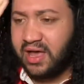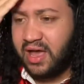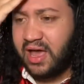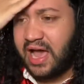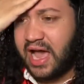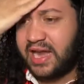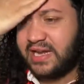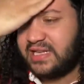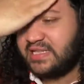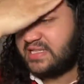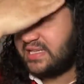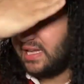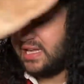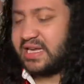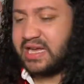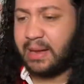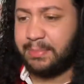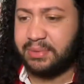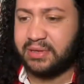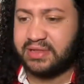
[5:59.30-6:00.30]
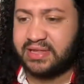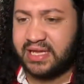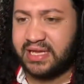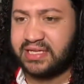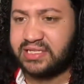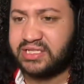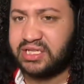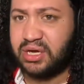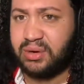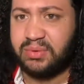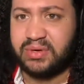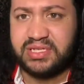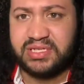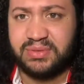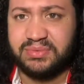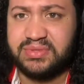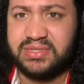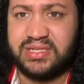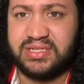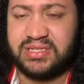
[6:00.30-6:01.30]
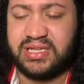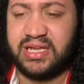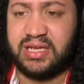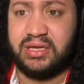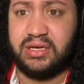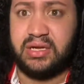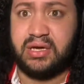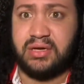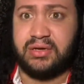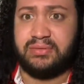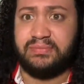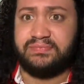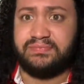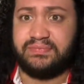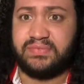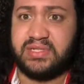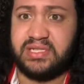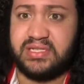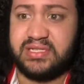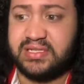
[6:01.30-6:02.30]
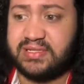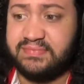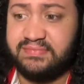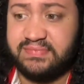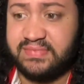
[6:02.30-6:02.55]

I did see a couple things though where she was just like, you know, just